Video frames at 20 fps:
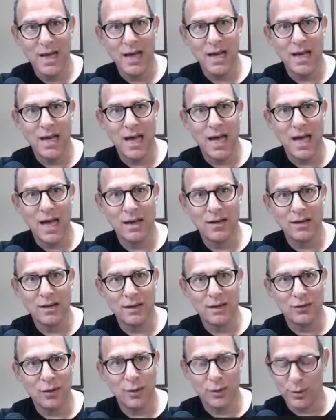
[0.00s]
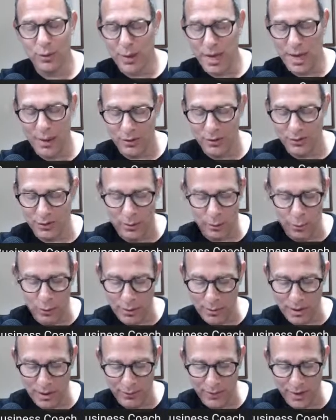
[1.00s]
And Tony Robbins, one
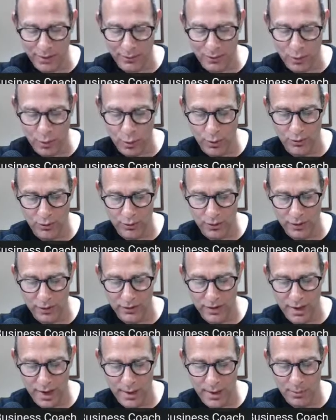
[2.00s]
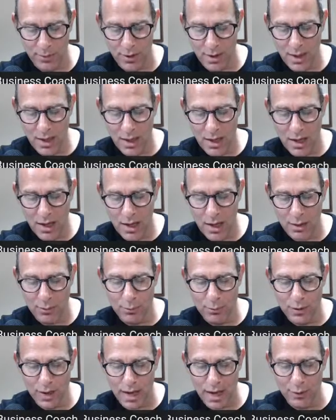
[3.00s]
of my favorite quotes of all time.
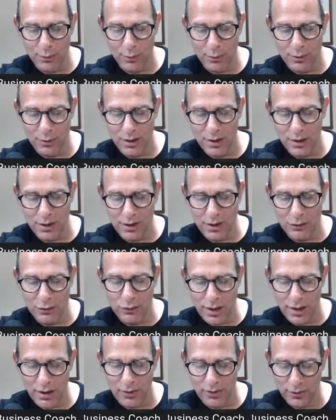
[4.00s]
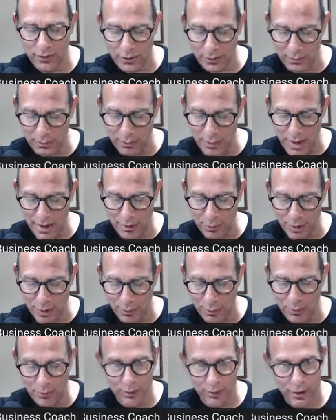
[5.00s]
And really just make
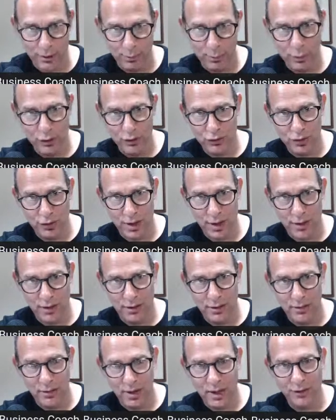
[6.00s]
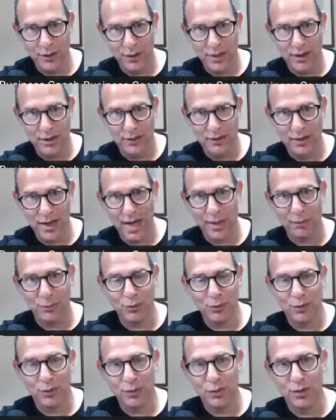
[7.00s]
people feel appreciated. I think it is
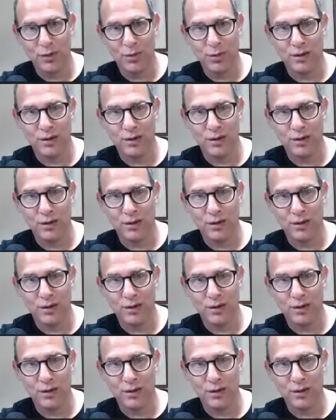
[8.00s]
absolutely critical